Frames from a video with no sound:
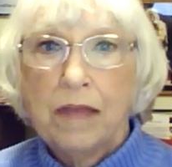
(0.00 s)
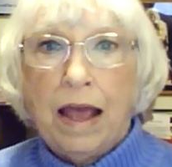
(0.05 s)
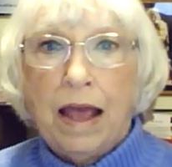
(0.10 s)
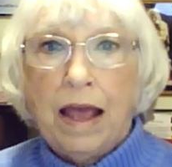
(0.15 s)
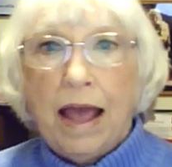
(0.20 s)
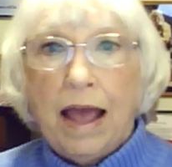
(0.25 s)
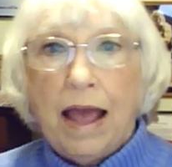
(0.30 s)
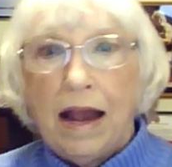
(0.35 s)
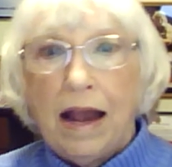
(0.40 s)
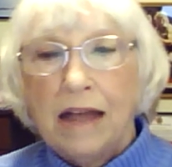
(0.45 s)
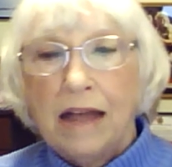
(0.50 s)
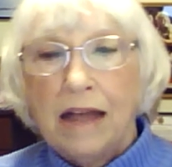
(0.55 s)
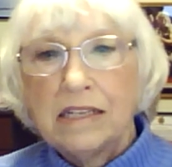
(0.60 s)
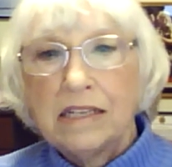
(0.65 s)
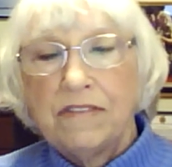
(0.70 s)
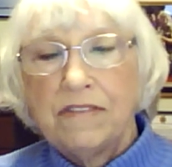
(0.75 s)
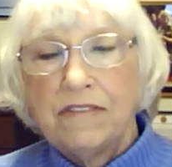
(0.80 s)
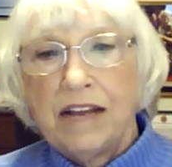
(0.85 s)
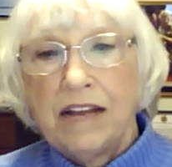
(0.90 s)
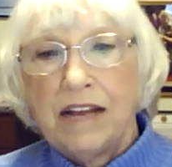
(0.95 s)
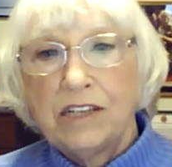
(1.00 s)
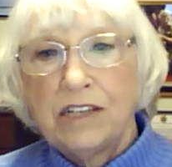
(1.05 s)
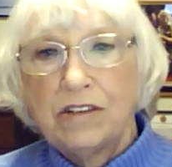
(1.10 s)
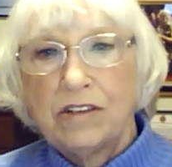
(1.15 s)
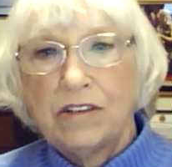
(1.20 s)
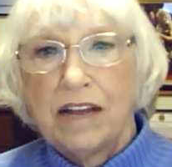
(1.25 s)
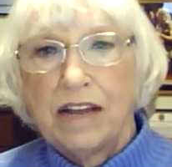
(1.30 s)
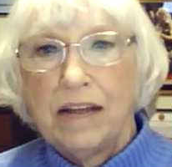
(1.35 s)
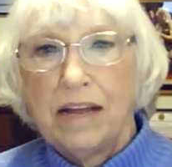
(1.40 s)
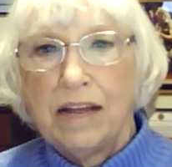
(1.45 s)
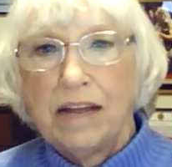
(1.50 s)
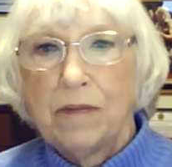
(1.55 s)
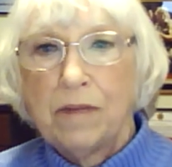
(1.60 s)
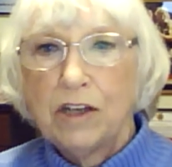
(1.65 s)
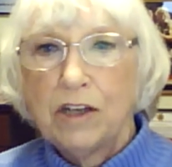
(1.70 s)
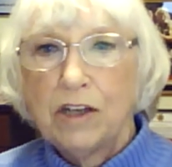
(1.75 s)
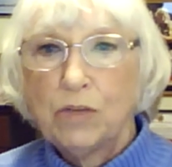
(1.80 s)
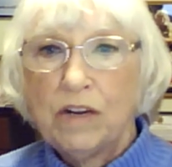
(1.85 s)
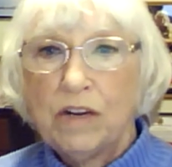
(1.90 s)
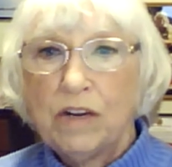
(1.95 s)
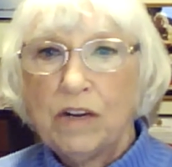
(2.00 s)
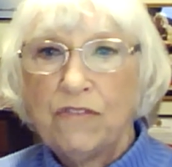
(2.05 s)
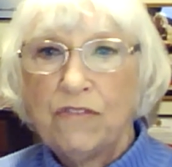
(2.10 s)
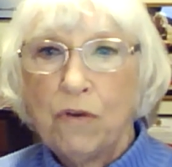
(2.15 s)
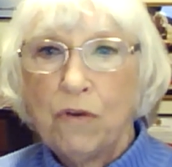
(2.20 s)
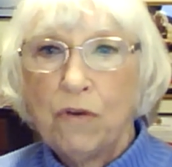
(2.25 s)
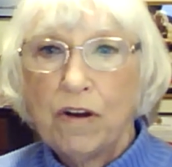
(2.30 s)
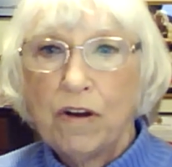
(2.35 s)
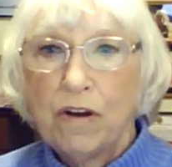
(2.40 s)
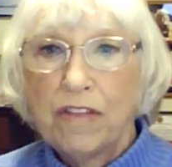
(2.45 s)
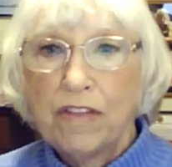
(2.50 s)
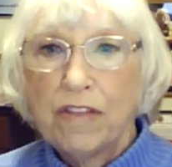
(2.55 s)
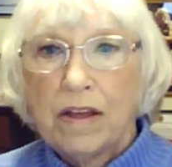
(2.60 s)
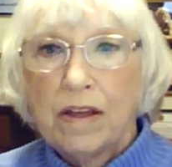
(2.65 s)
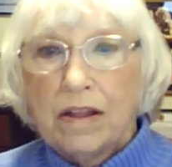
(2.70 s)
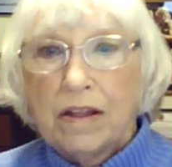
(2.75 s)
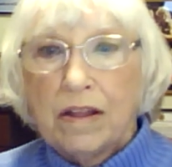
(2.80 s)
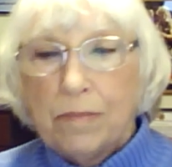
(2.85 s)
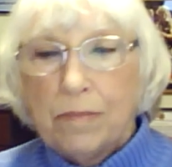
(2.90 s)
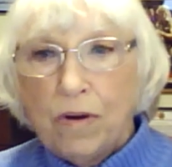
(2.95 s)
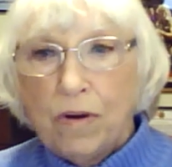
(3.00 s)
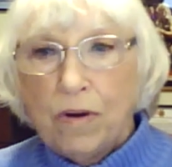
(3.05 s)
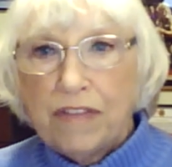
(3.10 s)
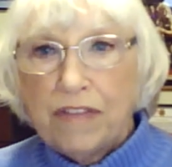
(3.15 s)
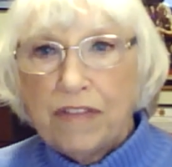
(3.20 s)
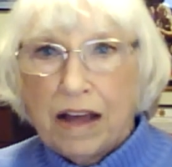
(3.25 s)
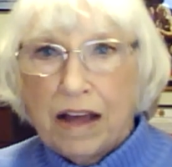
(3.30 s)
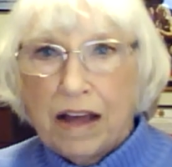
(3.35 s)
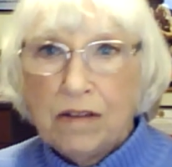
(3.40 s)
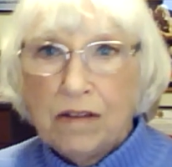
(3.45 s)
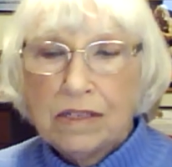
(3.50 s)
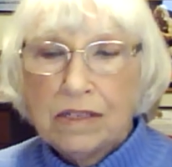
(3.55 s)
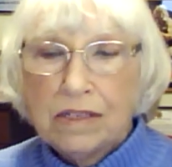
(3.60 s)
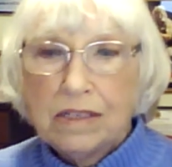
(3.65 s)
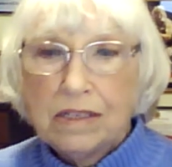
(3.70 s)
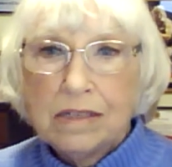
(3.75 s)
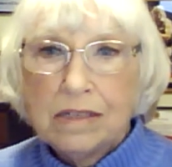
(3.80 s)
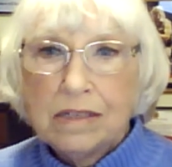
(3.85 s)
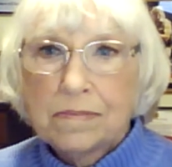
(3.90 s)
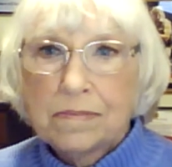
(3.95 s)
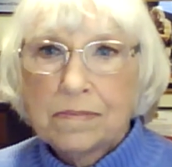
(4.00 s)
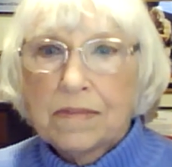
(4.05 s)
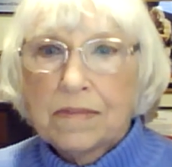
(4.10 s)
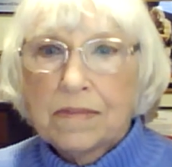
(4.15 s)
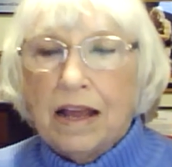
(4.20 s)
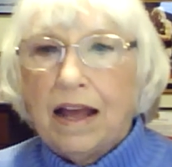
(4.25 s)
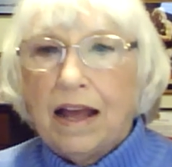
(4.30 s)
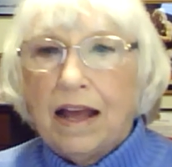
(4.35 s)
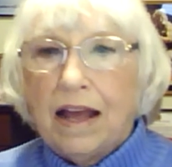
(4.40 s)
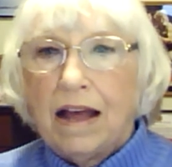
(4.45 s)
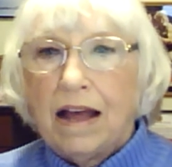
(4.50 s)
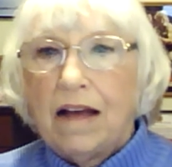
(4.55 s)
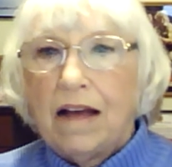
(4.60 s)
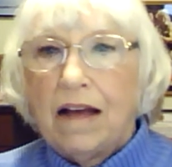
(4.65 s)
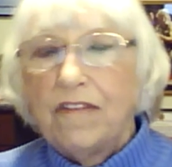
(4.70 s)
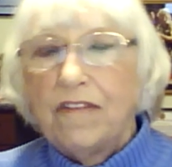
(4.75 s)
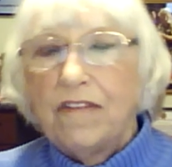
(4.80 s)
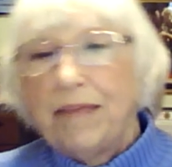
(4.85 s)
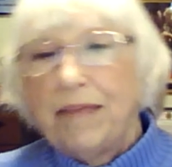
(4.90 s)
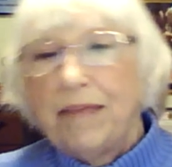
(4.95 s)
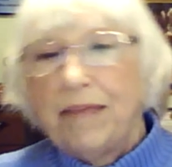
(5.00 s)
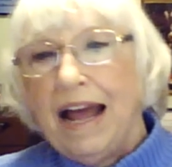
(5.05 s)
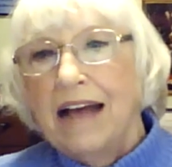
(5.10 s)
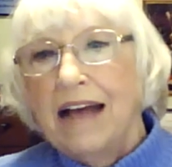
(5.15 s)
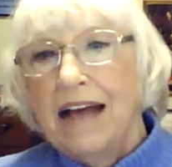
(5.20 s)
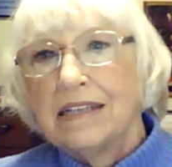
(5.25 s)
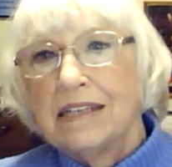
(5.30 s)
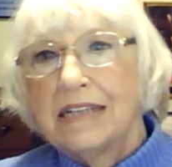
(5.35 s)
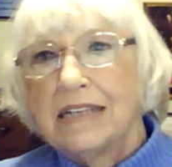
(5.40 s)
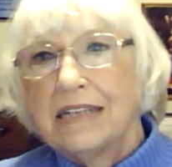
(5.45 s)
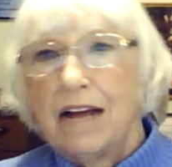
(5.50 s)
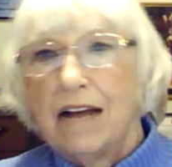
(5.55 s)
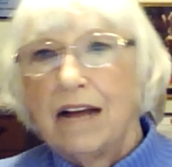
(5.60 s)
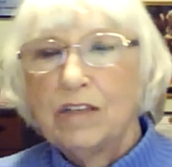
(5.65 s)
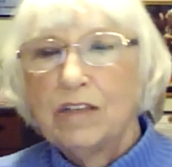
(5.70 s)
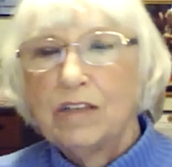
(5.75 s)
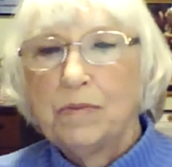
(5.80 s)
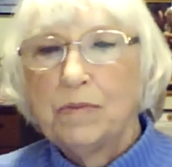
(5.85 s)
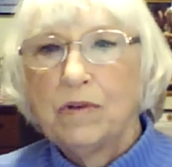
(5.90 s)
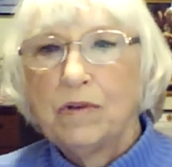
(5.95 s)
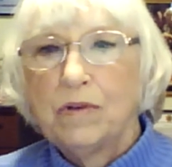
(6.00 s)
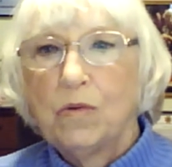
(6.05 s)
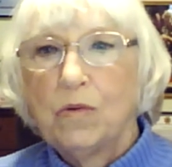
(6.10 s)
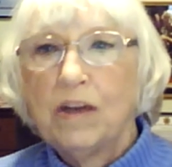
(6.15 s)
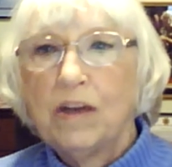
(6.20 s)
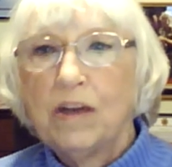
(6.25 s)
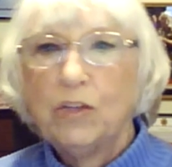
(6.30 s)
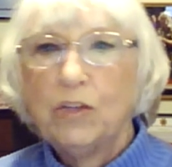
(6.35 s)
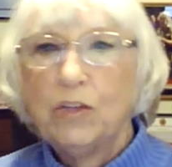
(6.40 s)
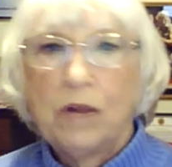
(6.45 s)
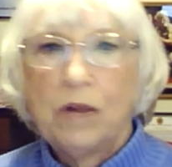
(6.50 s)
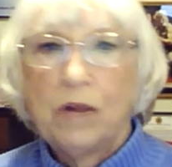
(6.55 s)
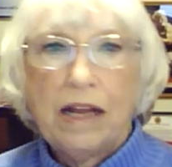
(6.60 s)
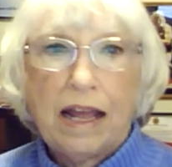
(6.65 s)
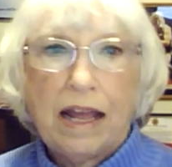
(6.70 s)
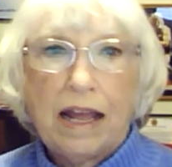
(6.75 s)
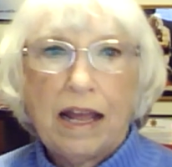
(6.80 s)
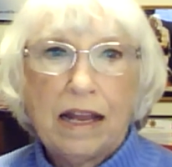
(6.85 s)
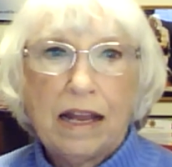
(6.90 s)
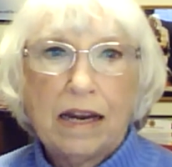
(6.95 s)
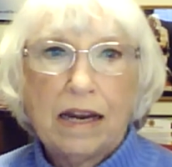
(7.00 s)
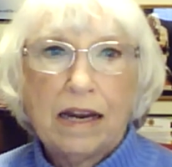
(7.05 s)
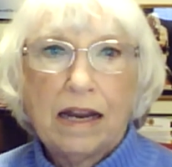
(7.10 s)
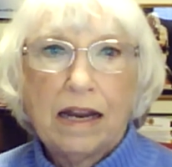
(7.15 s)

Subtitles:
And as of yesterday, March 24th, both houses have passed House Bill 128.